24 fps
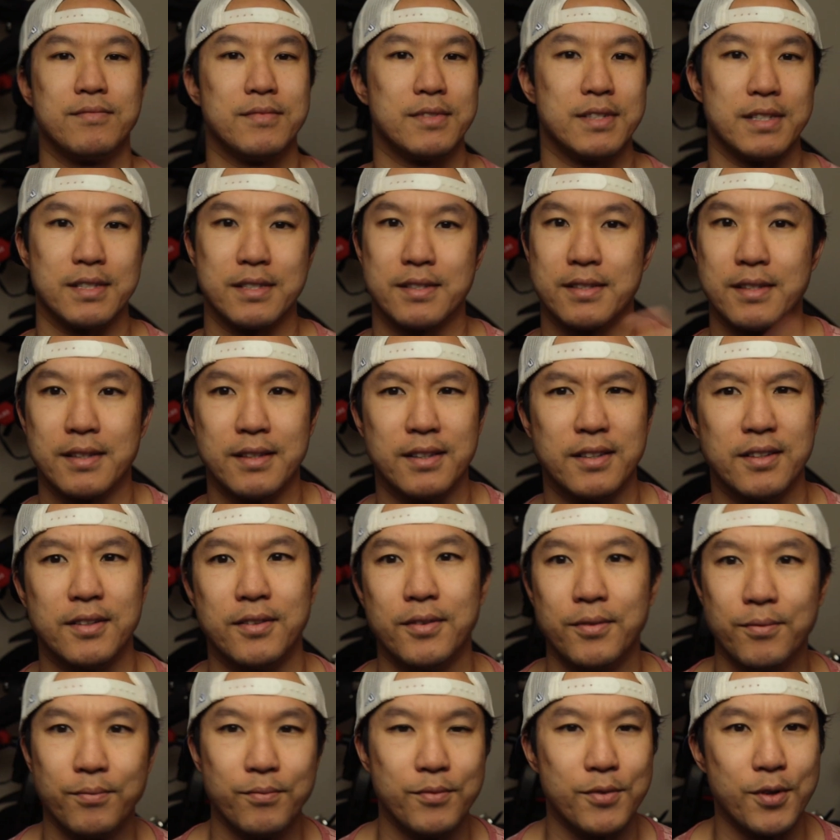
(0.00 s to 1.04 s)
Just a
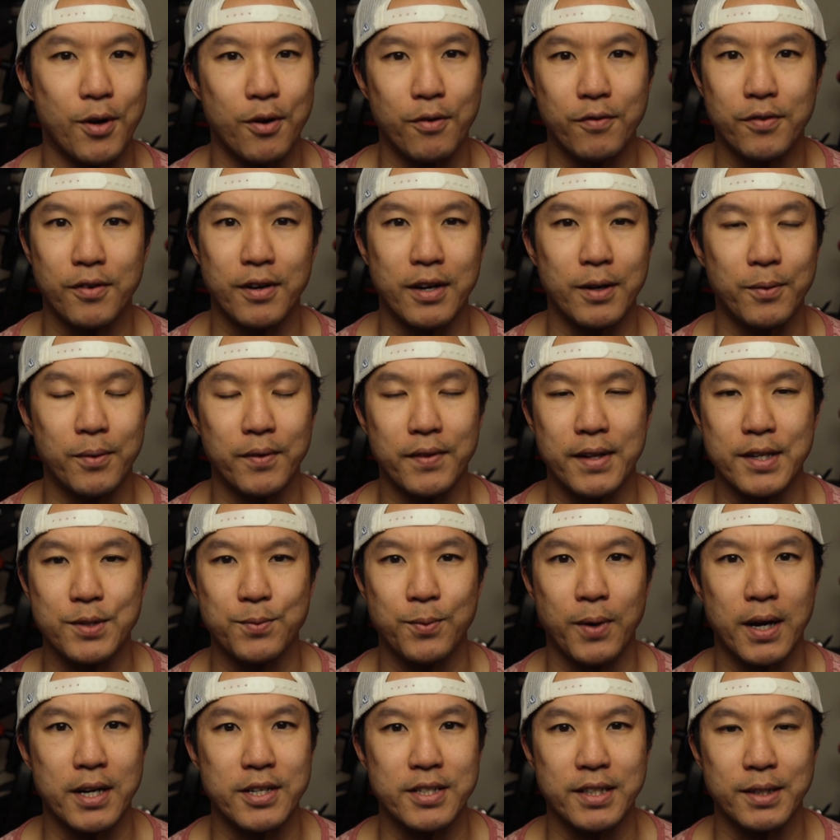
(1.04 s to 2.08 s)
little note for anyone that's
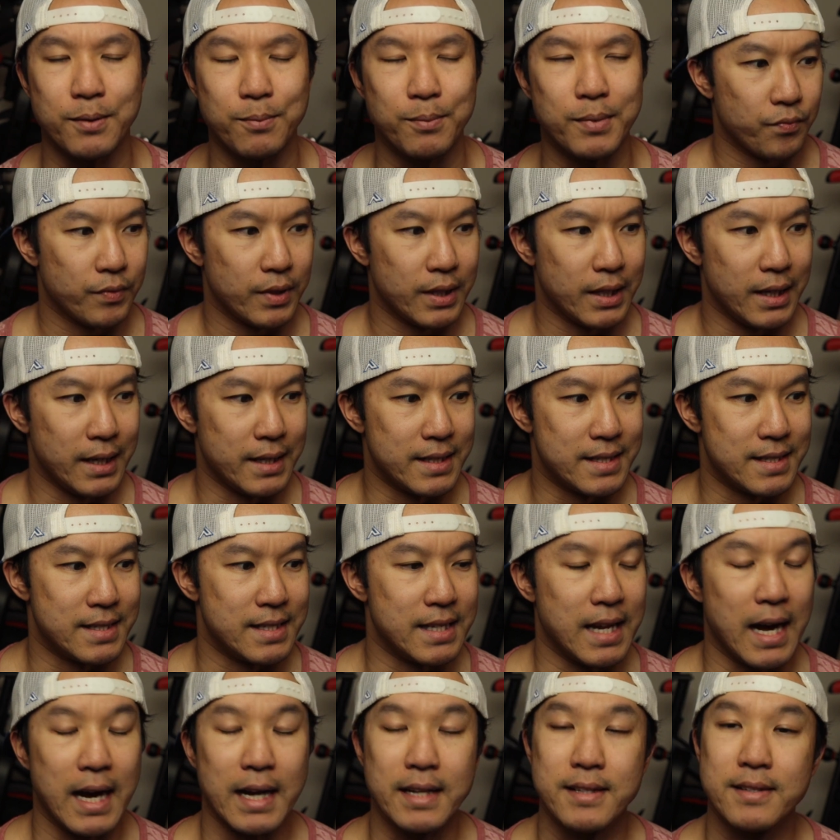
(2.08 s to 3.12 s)
watching. It's
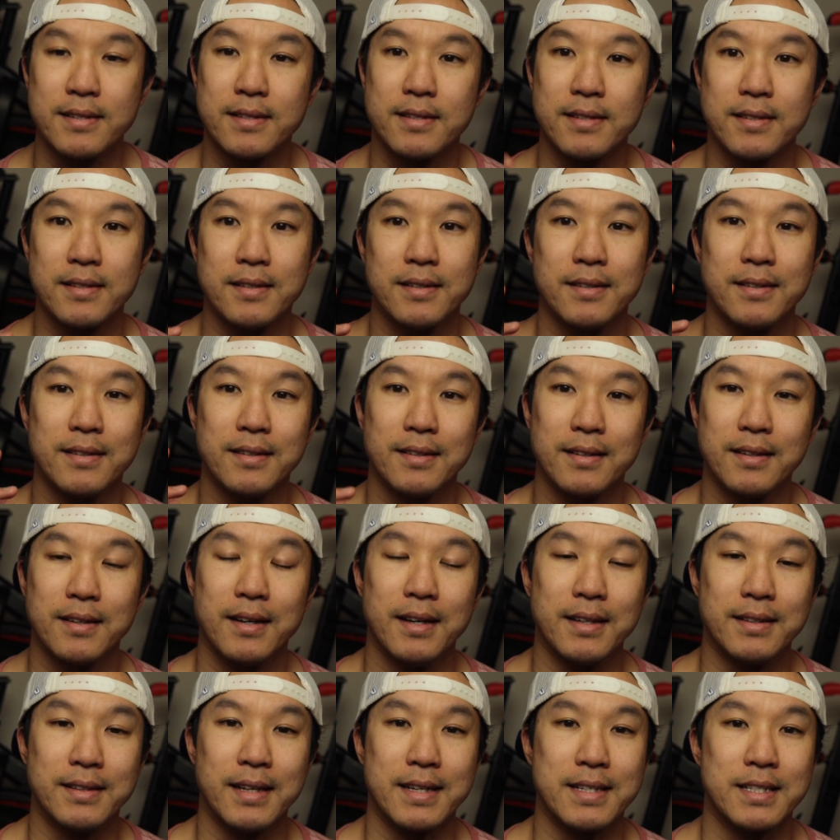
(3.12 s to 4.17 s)
not
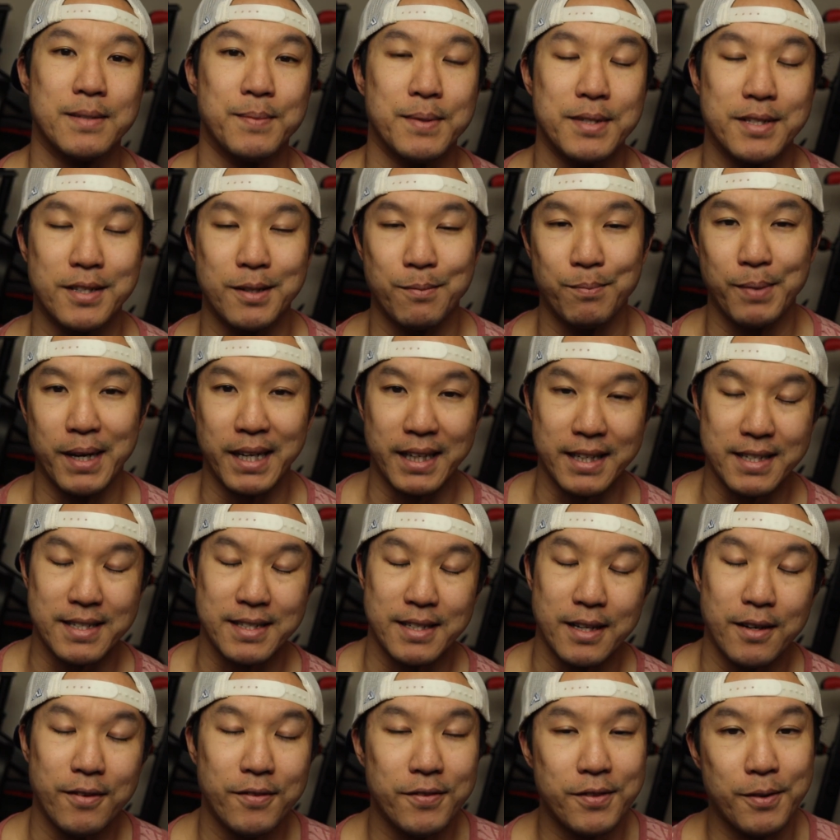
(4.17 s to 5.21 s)
a testament to the bike
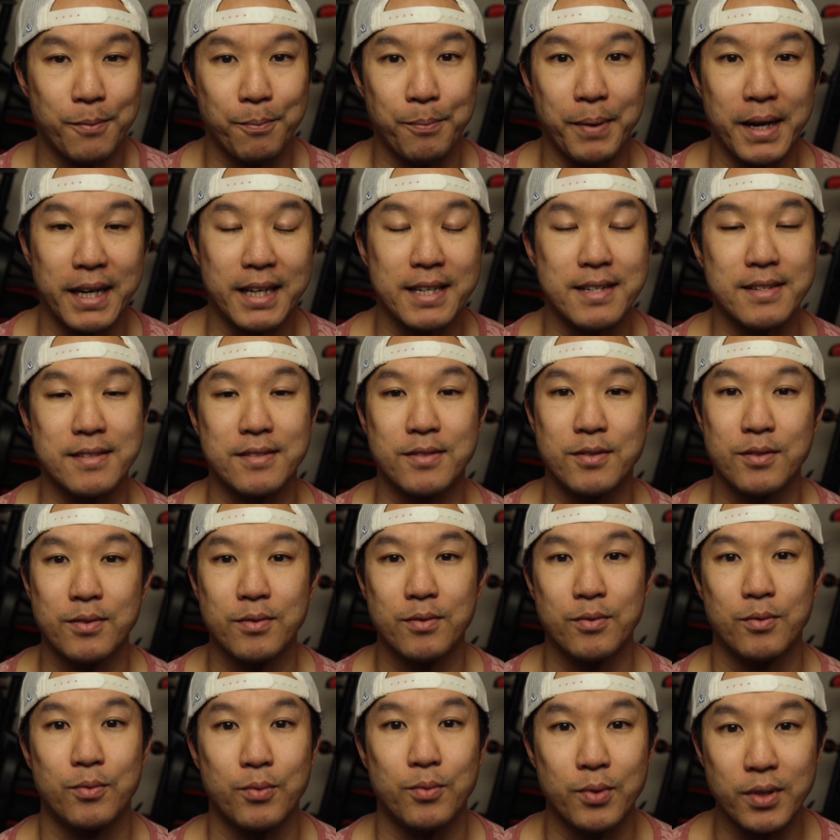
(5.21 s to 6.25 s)
itself. The bike is
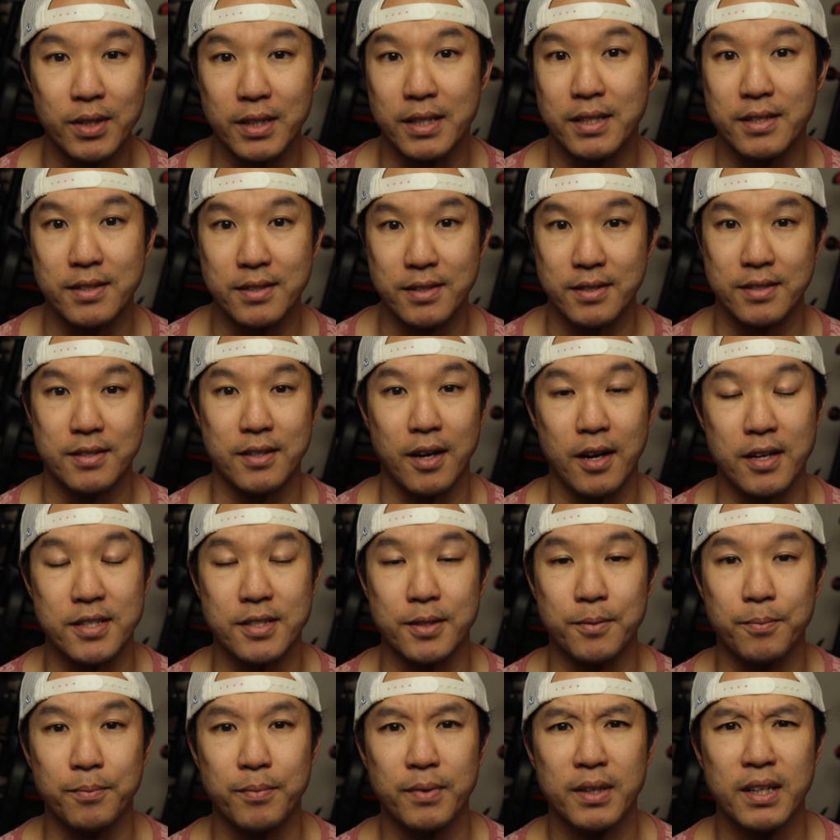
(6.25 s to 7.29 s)
really just
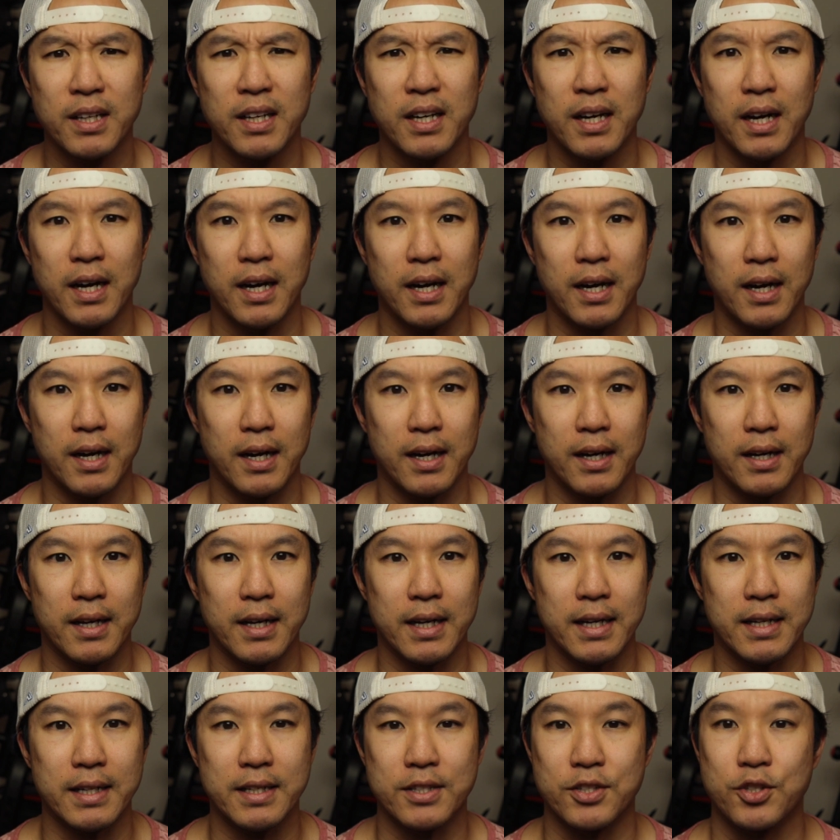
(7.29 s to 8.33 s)
awesome.
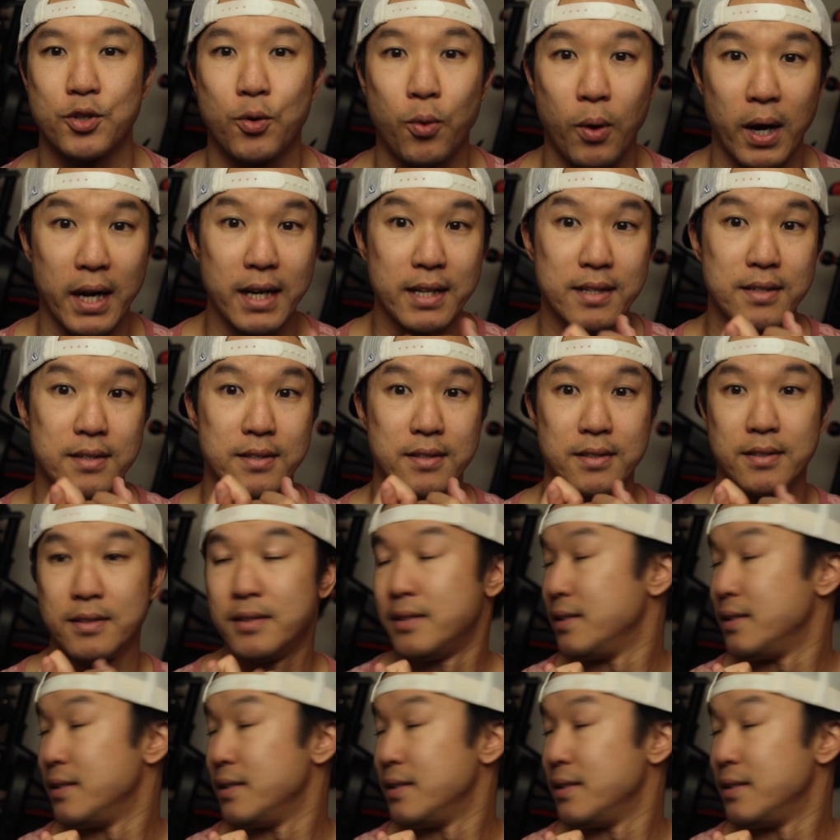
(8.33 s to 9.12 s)
It is quiet.